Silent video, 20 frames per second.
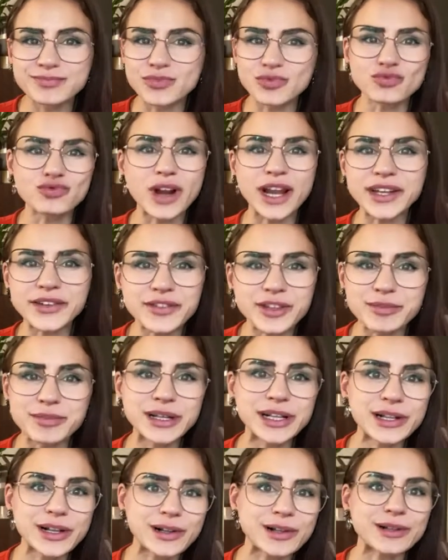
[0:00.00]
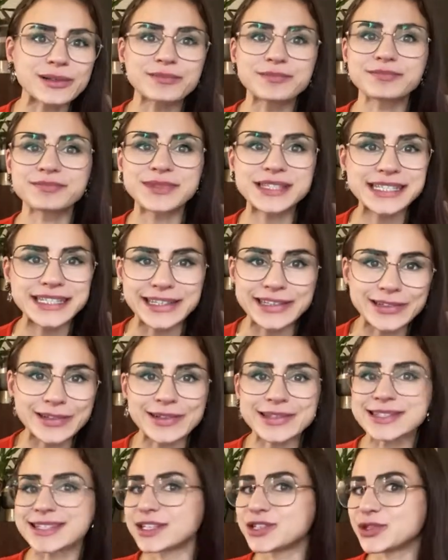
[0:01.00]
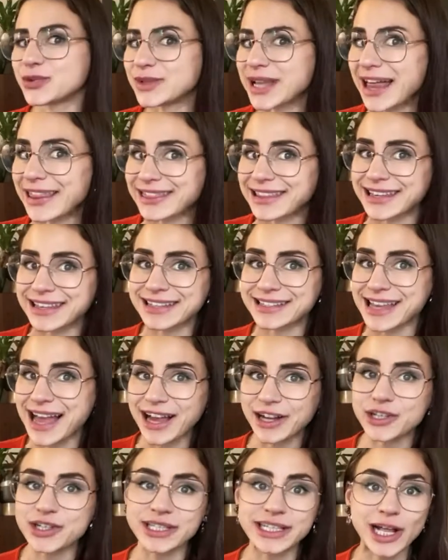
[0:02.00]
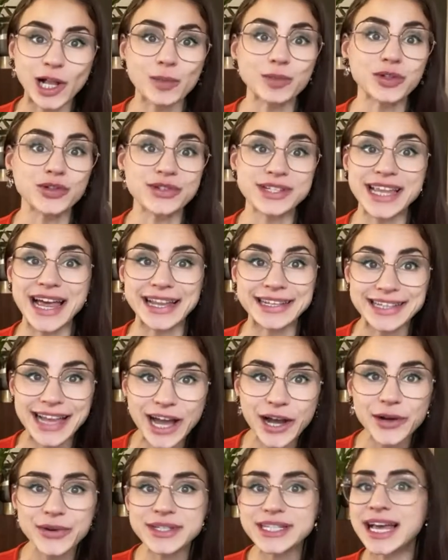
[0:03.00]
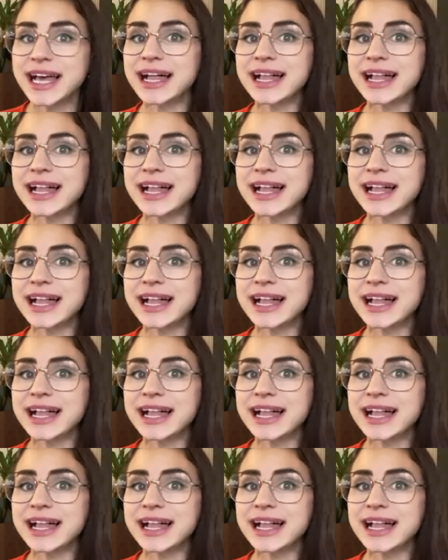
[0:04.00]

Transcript: run-of-the-mill skills that do nothing to actually help you stand out,